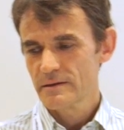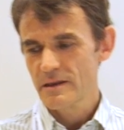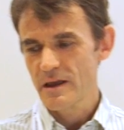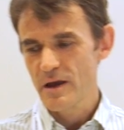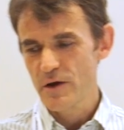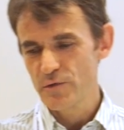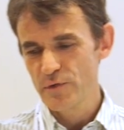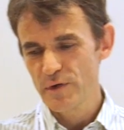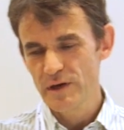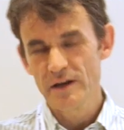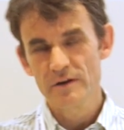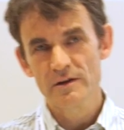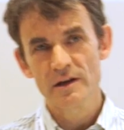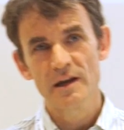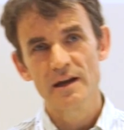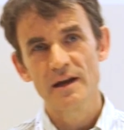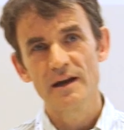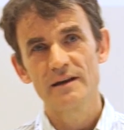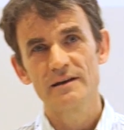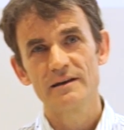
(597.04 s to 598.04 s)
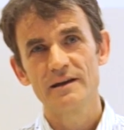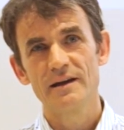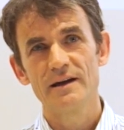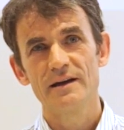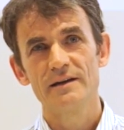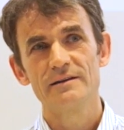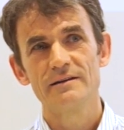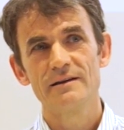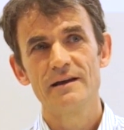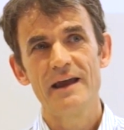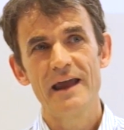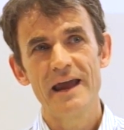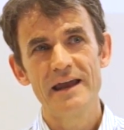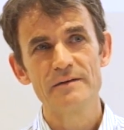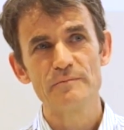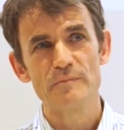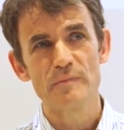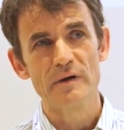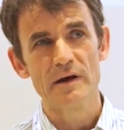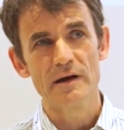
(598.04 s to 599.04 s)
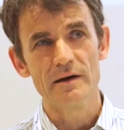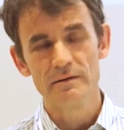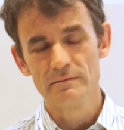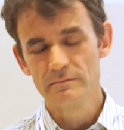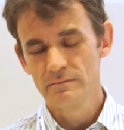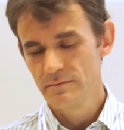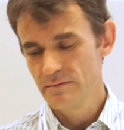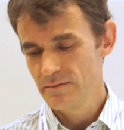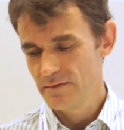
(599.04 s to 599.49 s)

Now, if we look at Edinburgh